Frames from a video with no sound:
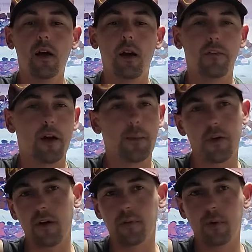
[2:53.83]
I find
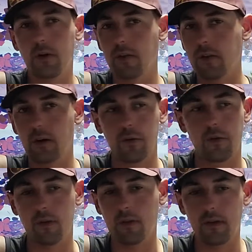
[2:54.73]
myself putting,
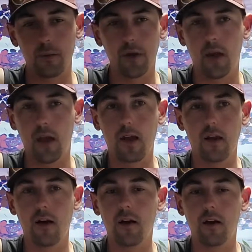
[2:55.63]
just a little bit of
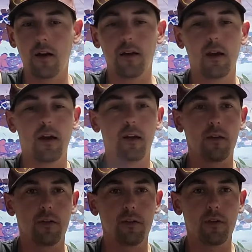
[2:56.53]
ante on it, and
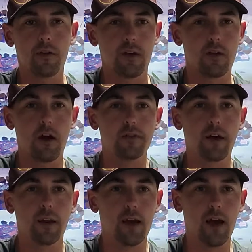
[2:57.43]
it's not
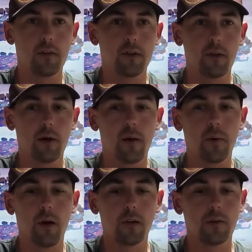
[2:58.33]
fighting out of it the way I
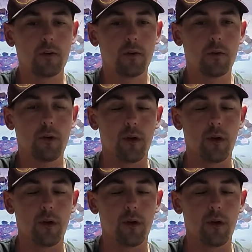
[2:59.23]
want it to.